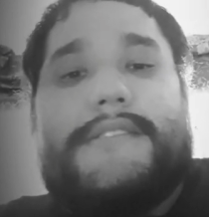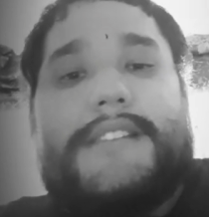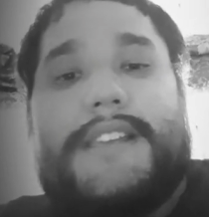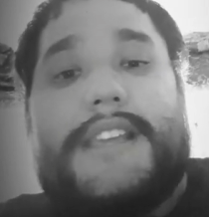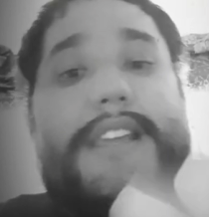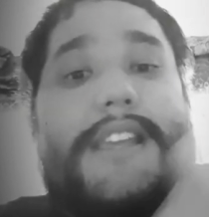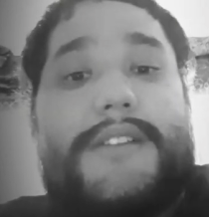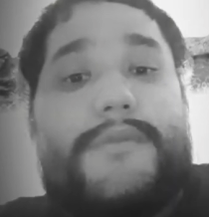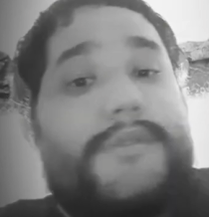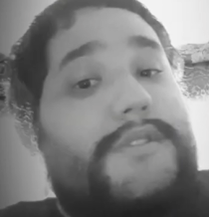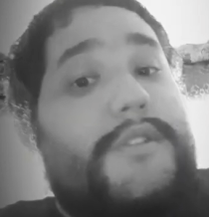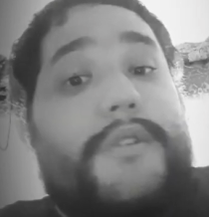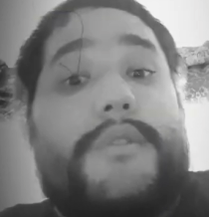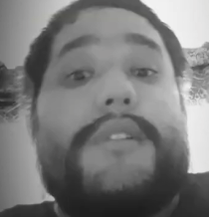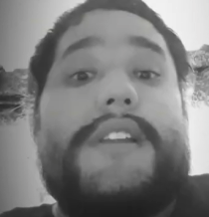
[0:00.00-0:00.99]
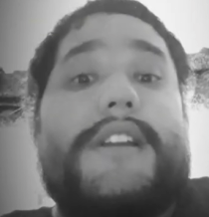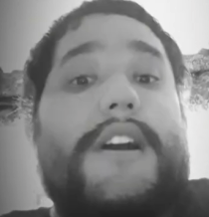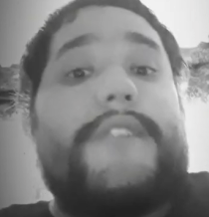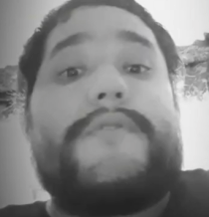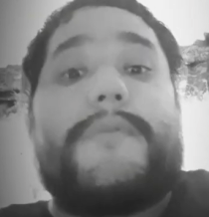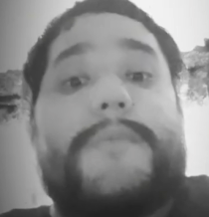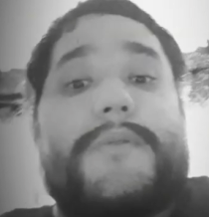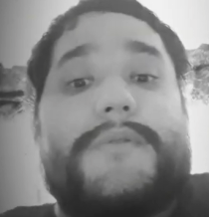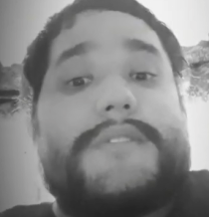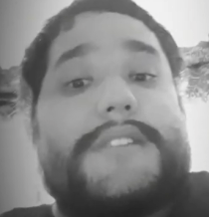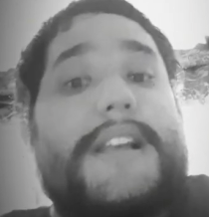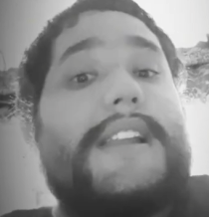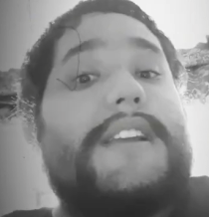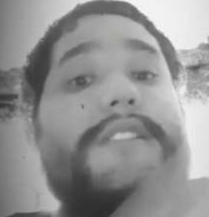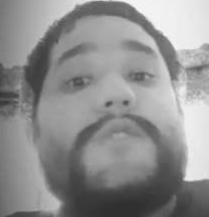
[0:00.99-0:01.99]
He was totally comfortable
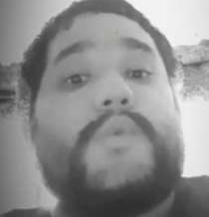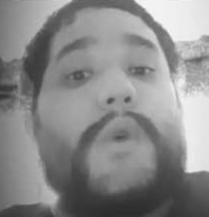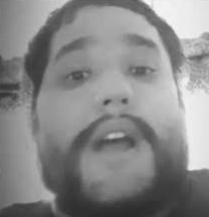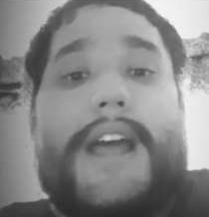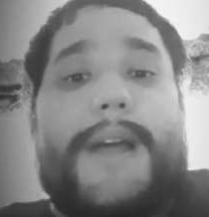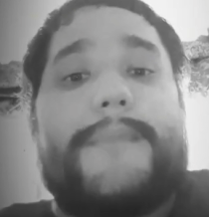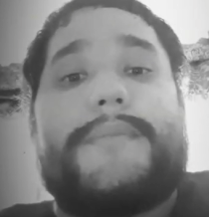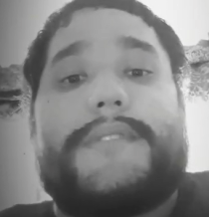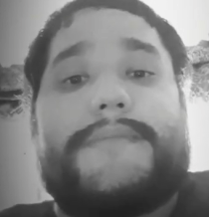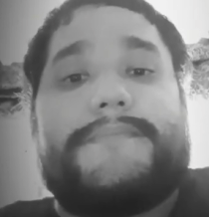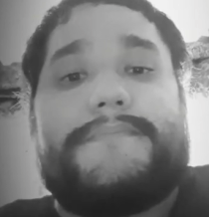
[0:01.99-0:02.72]
telling us what happened.